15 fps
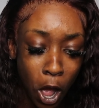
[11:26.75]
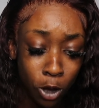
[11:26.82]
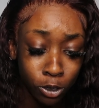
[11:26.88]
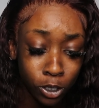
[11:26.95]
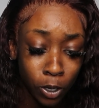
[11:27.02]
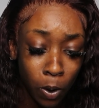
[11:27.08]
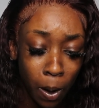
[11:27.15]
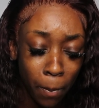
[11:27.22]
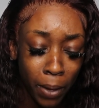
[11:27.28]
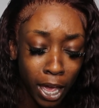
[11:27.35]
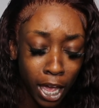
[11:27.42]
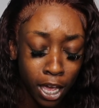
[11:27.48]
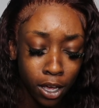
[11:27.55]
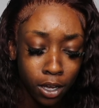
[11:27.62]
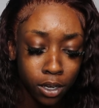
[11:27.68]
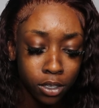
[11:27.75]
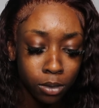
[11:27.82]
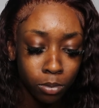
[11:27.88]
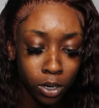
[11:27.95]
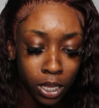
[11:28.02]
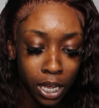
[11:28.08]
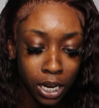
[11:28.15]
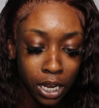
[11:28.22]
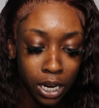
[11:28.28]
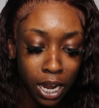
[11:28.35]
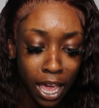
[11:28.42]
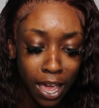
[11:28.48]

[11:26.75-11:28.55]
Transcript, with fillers: also a paying customer that didn't